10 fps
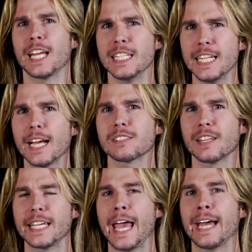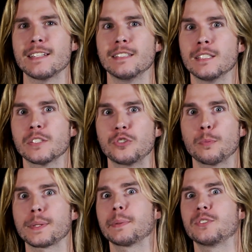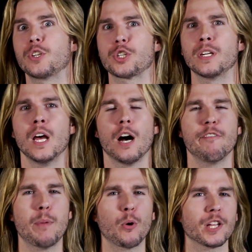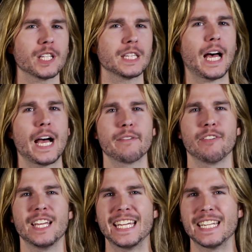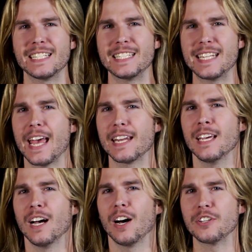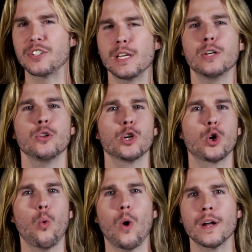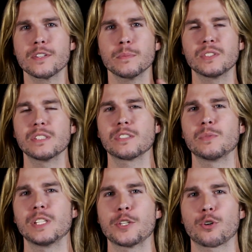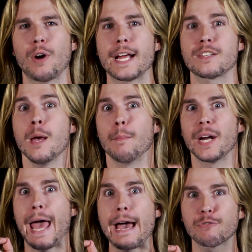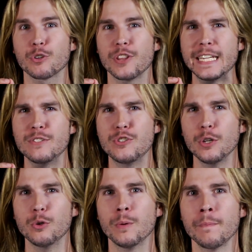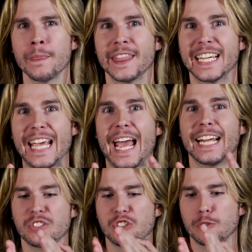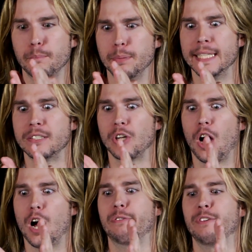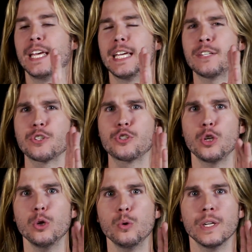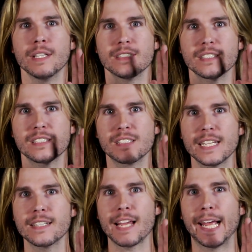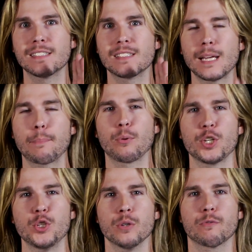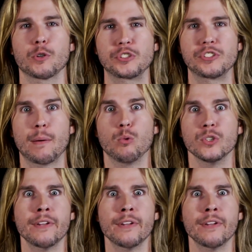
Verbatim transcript: that yes, the cat is in a superposition of both alive and dead until the quantum systems interact. But after they do, the cat splits off into two distinct and separate universes that will